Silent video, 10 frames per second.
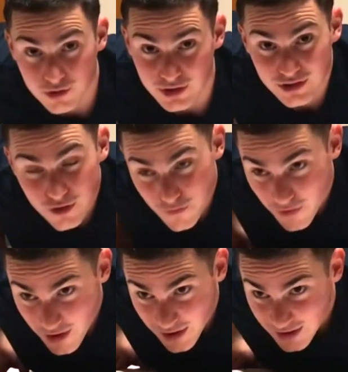do it too
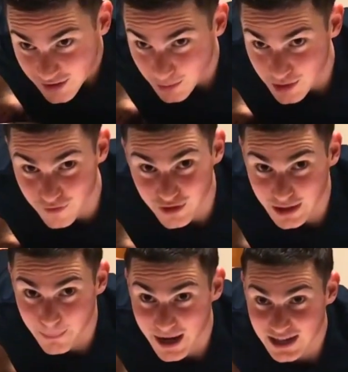far to where you feel
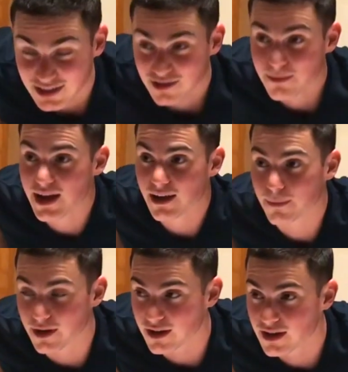like pain in your back,
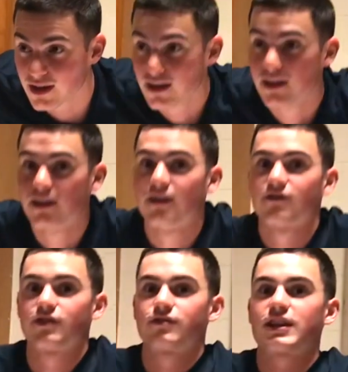but
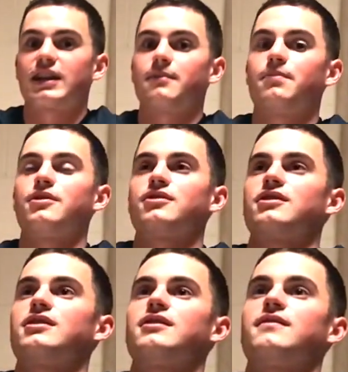just kind of push
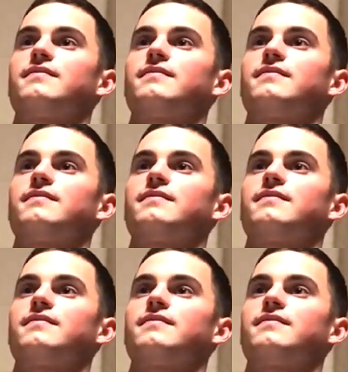it